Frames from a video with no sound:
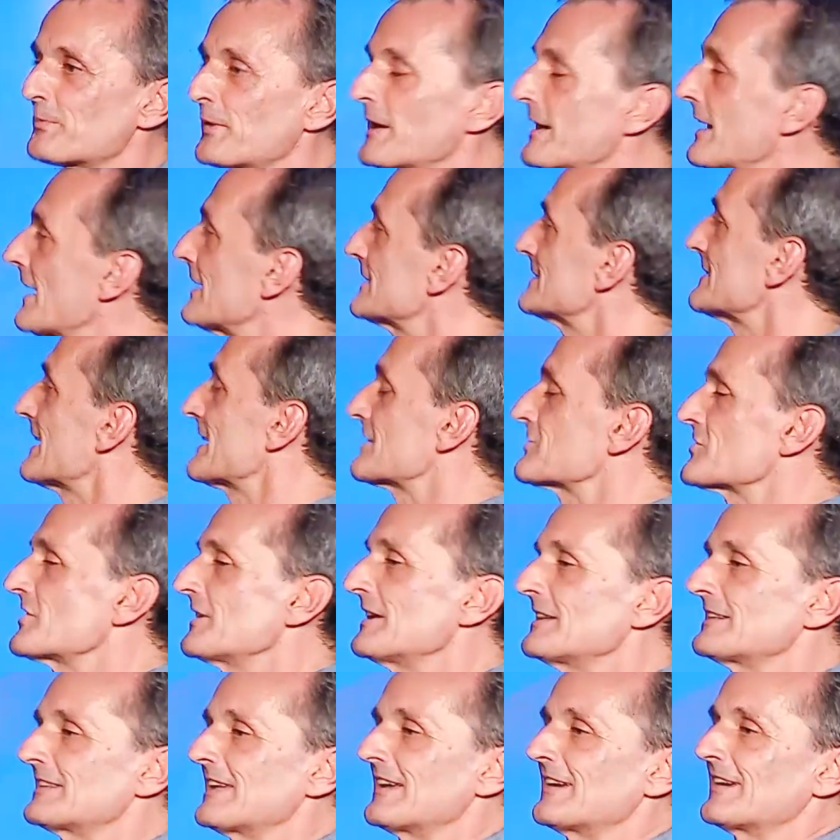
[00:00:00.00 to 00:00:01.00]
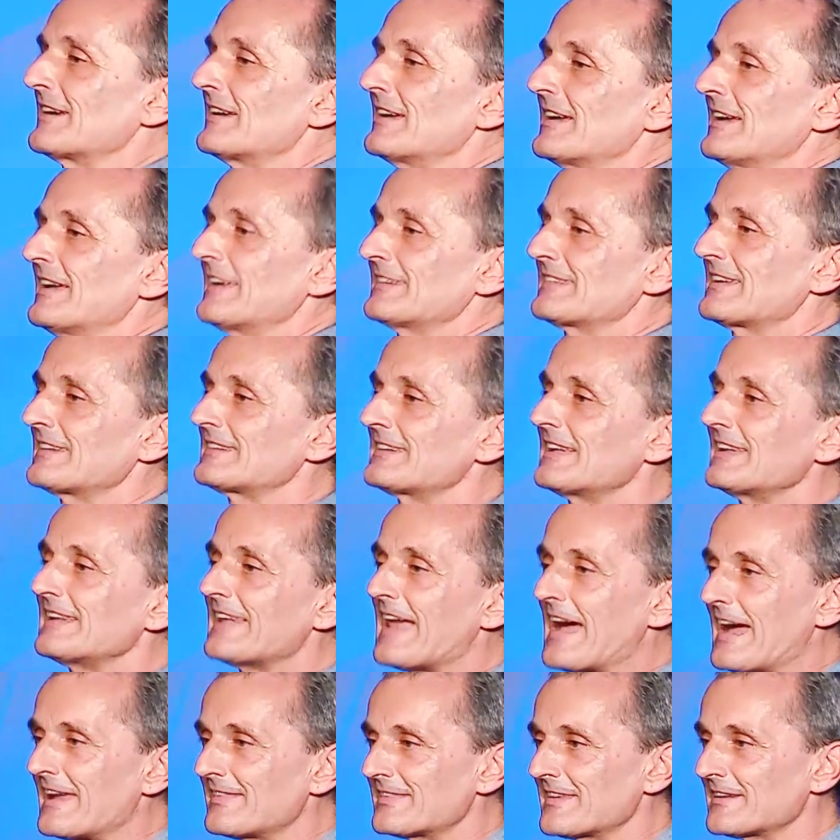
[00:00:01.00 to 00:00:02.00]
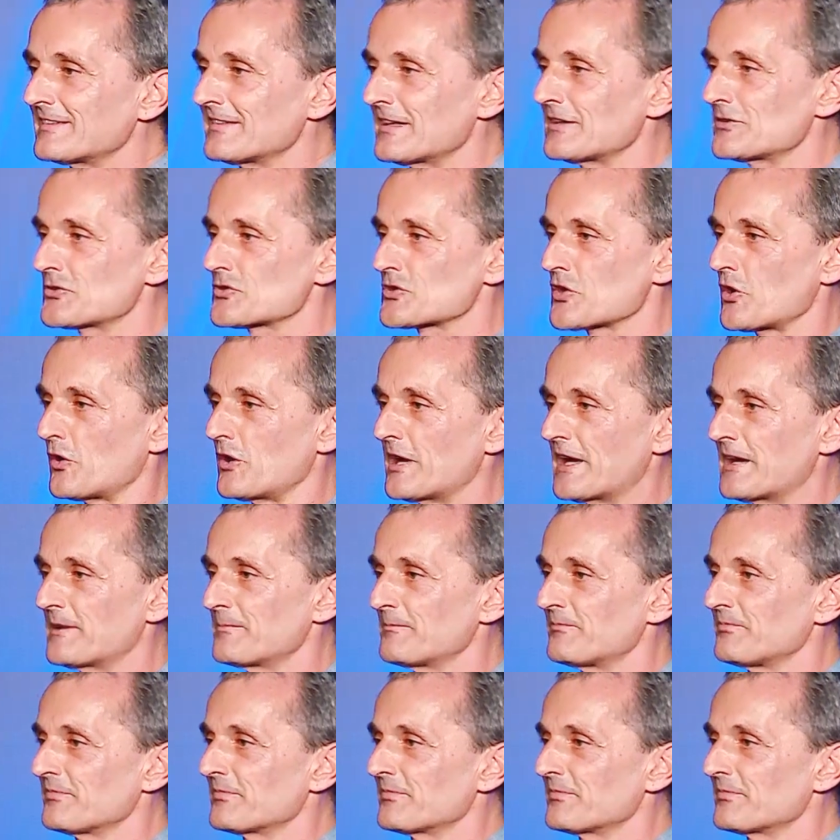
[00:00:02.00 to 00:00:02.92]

bring us actually the delight and the joy.